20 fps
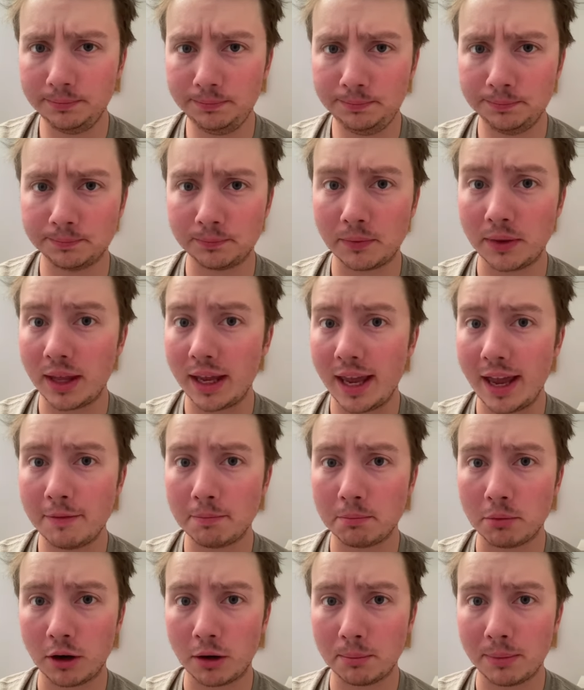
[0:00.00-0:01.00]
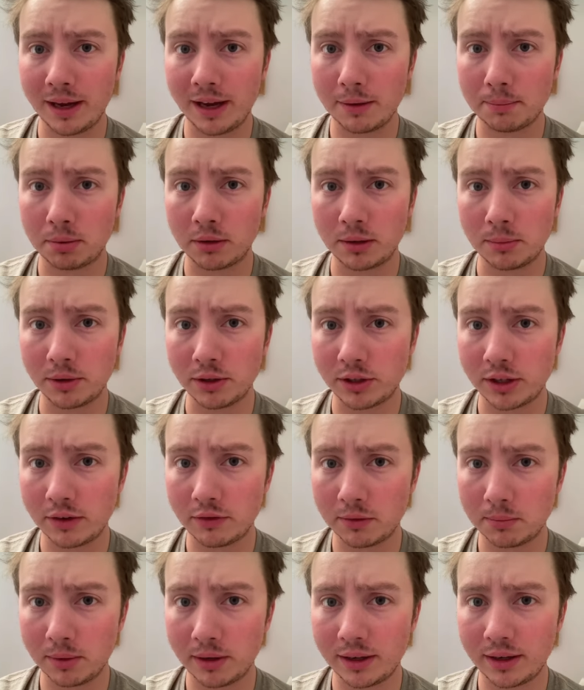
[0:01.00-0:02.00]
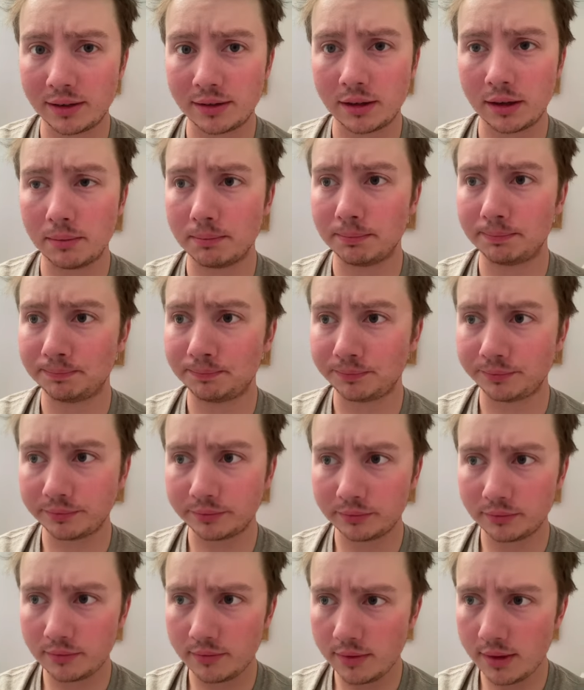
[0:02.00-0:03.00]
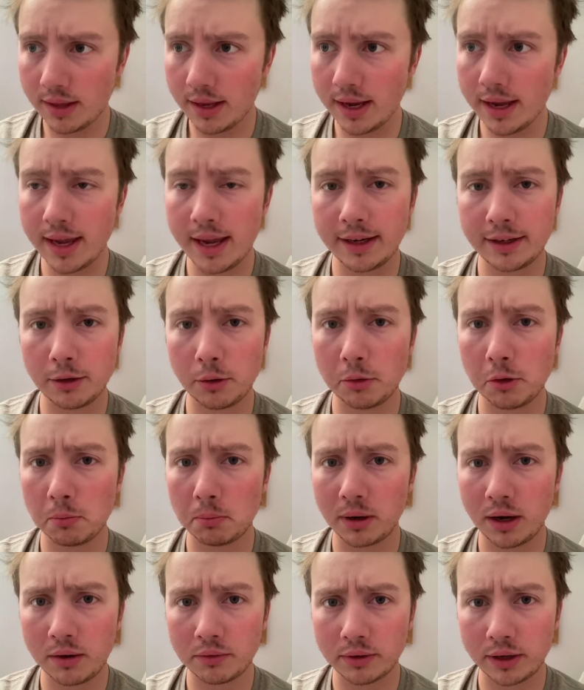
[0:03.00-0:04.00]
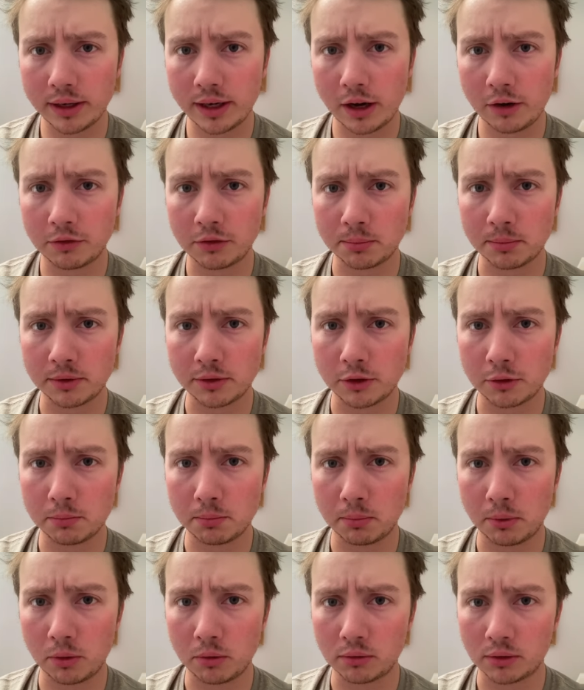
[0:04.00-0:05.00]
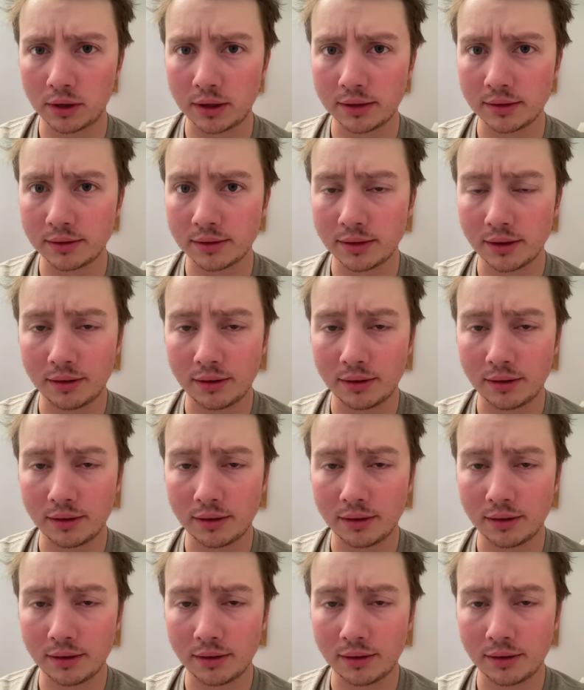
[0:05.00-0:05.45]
They have brought back pretty much everybody except Antonio Brown right now from the Super Bowl run.